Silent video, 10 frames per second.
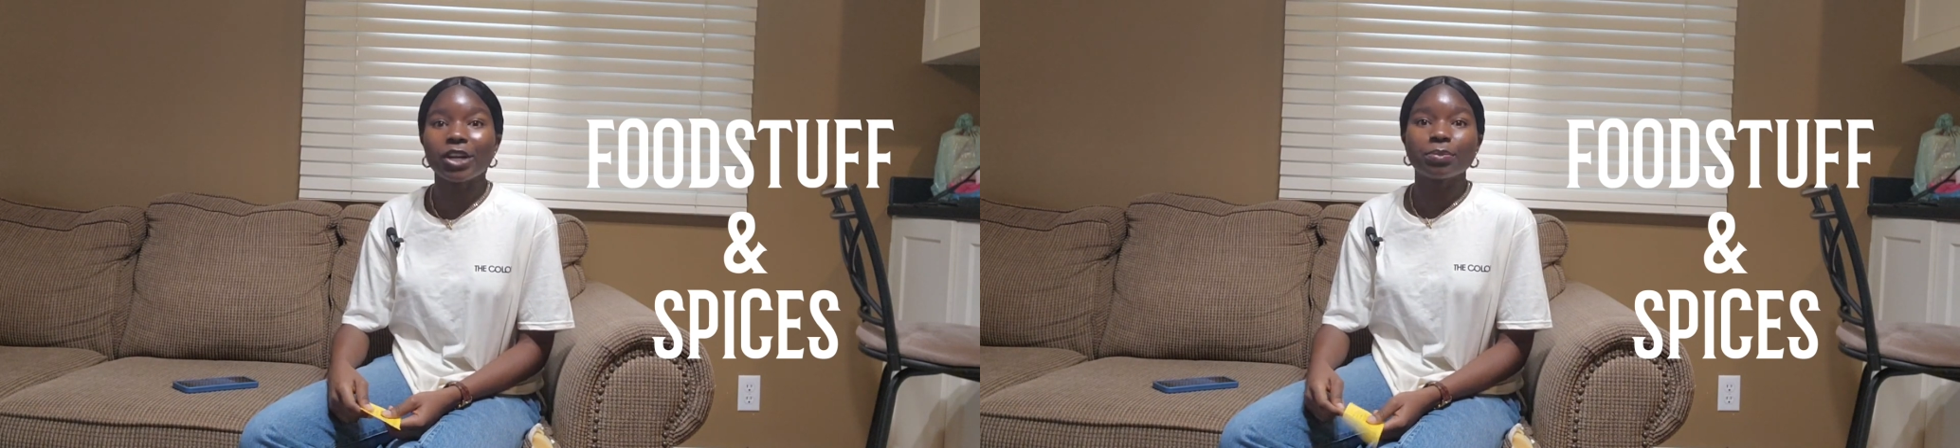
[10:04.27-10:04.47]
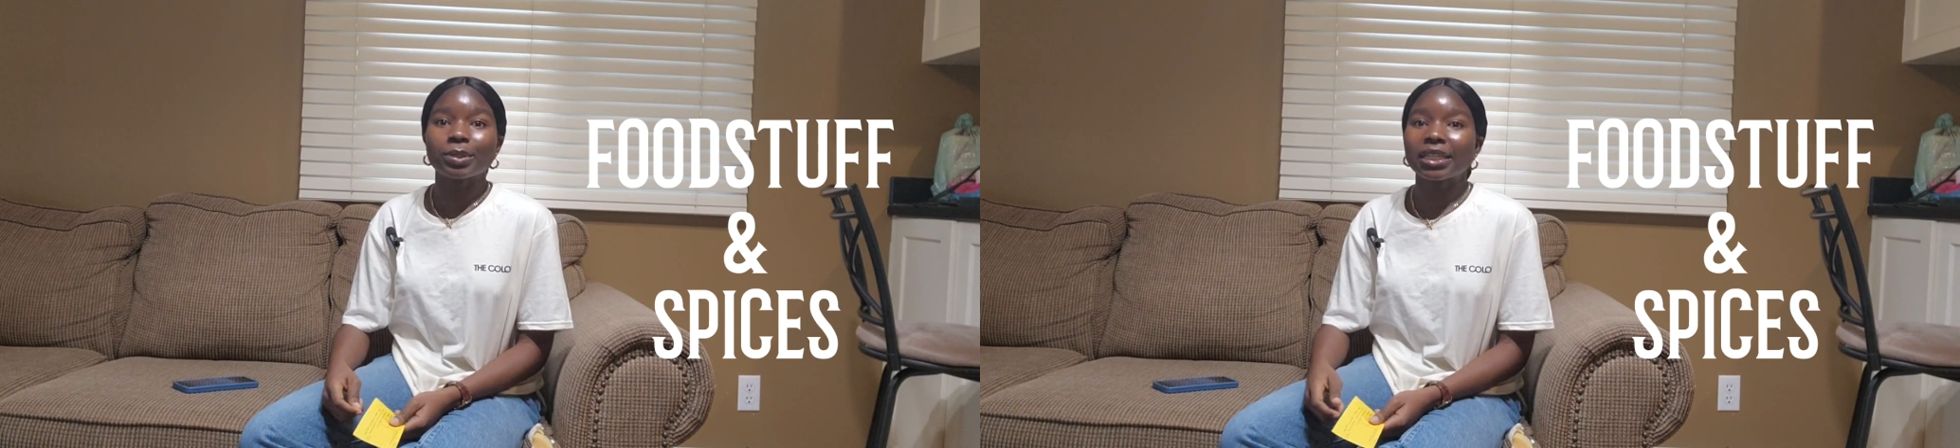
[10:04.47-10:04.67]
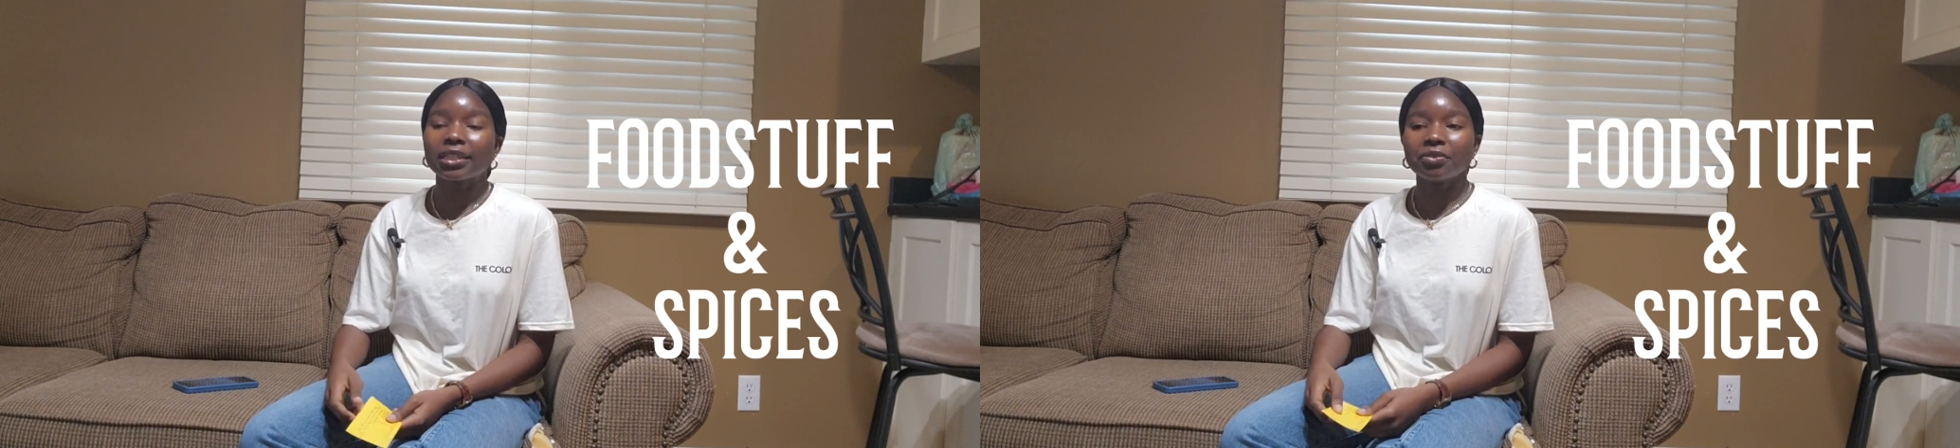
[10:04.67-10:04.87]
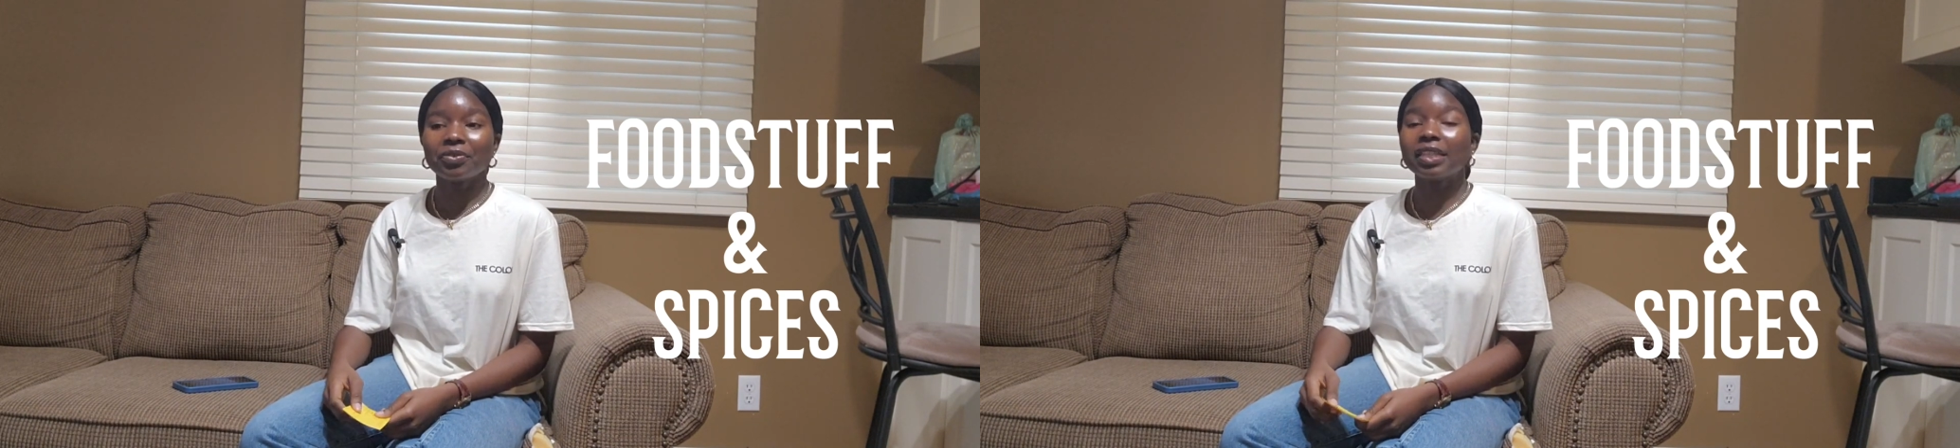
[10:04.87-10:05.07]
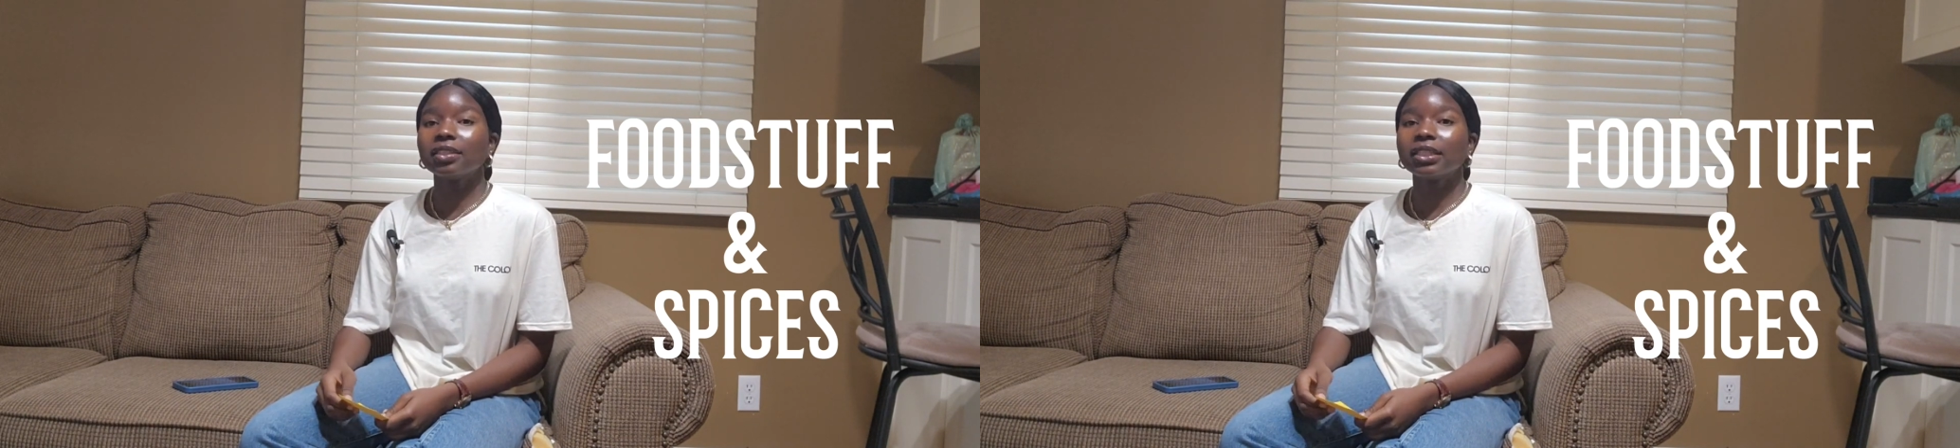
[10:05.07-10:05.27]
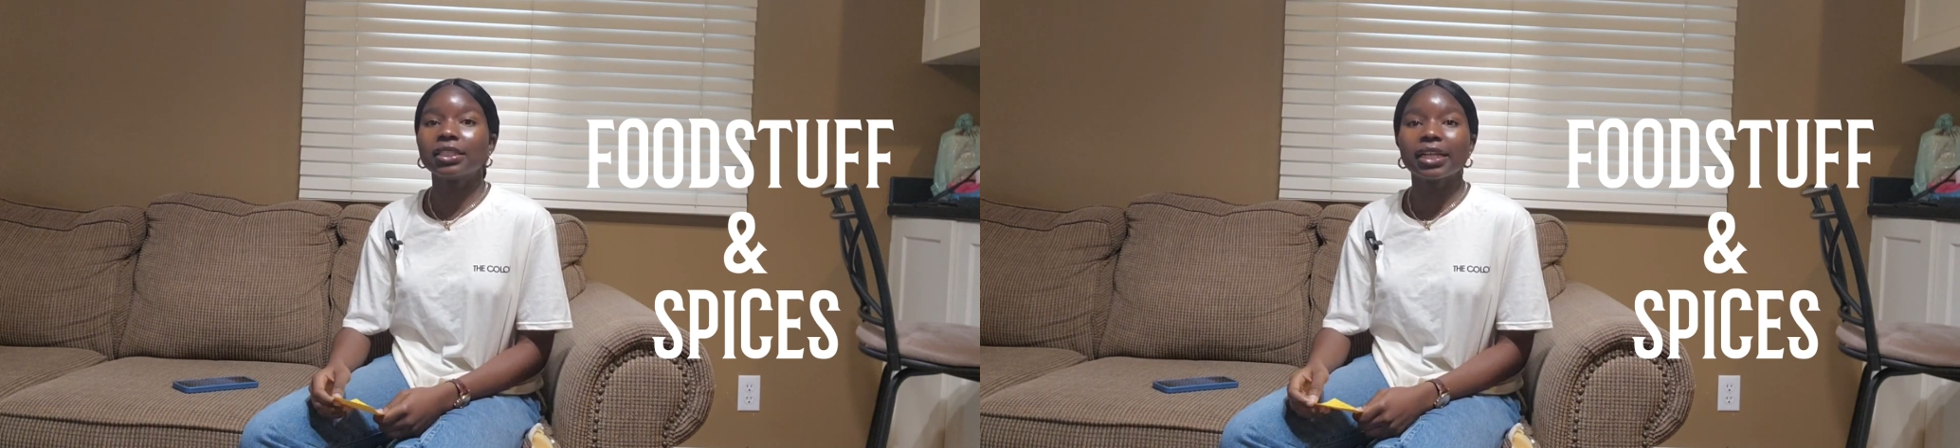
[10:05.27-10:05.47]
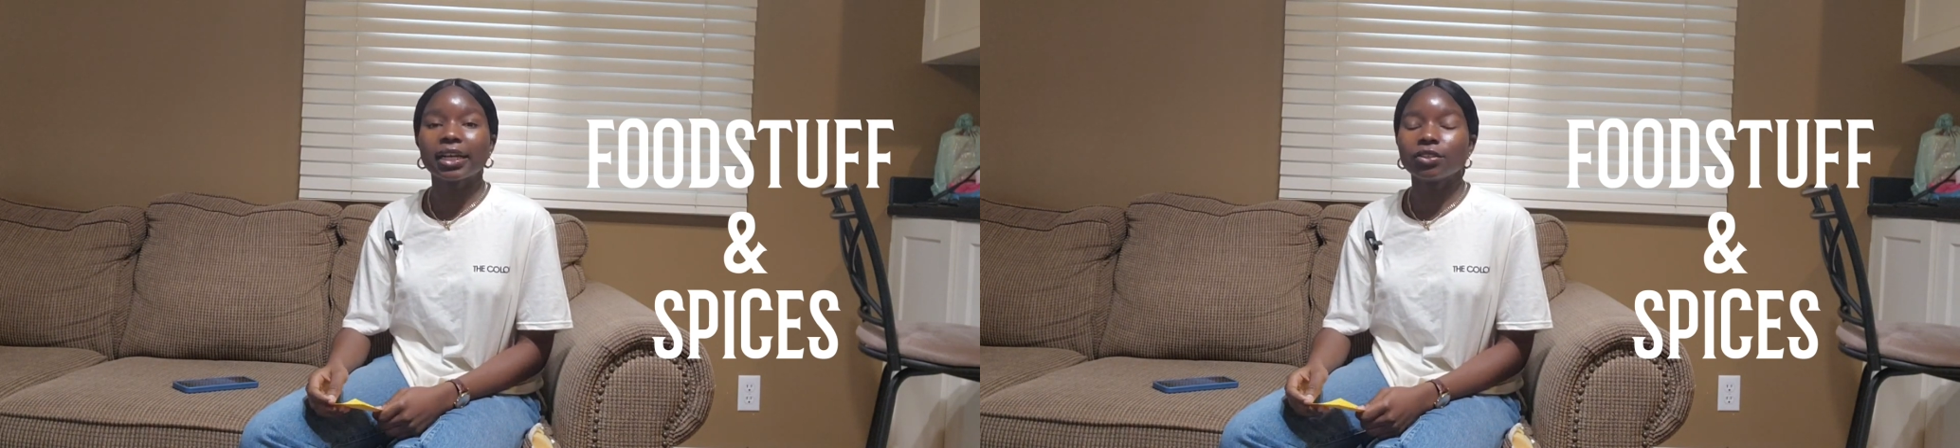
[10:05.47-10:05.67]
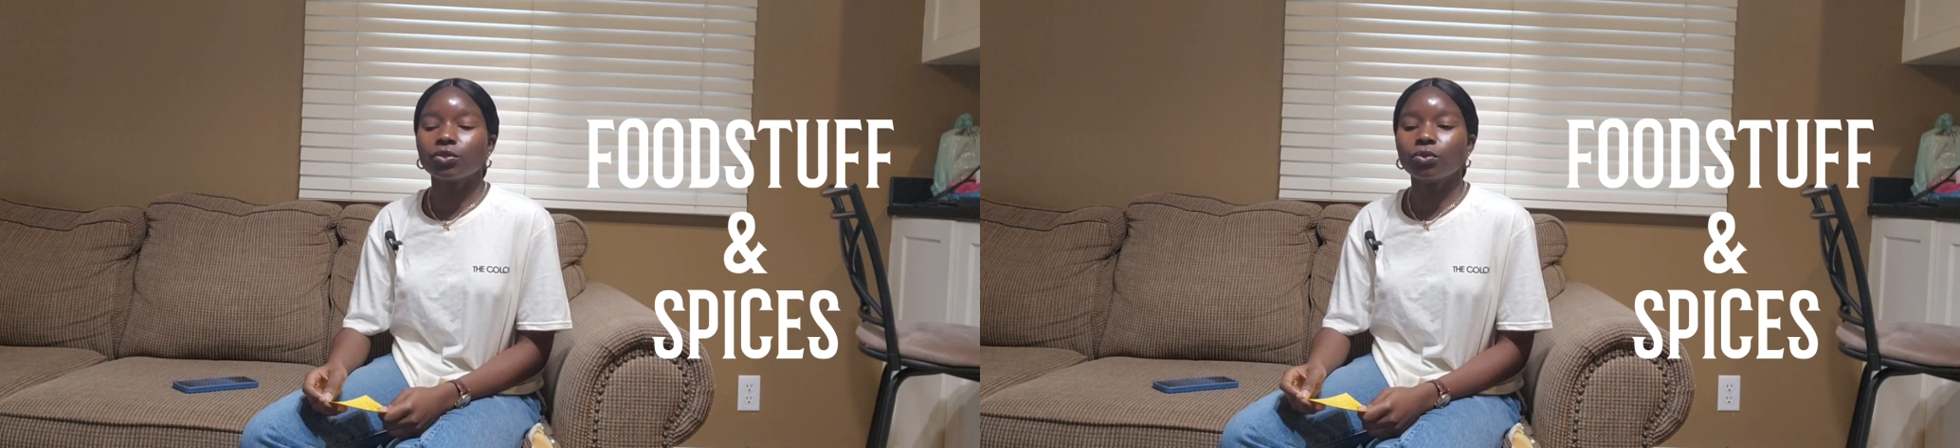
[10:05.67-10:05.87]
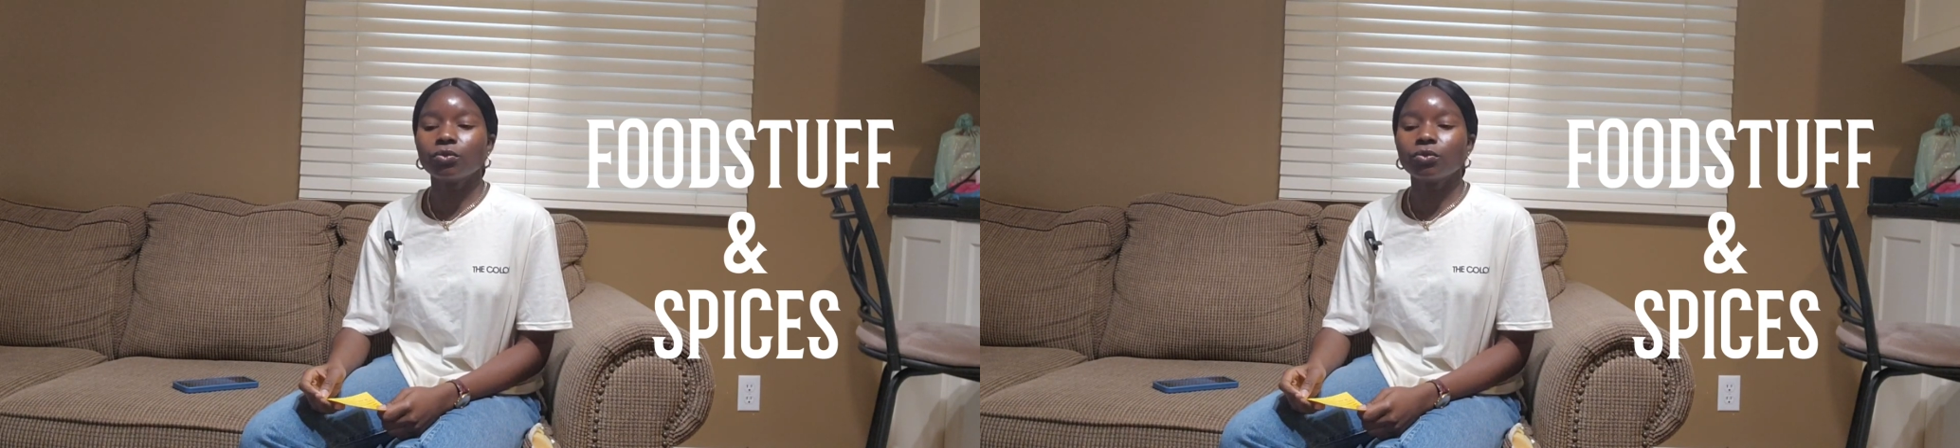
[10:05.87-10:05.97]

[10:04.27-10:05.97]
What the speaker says: dry bitter leaf, anything that,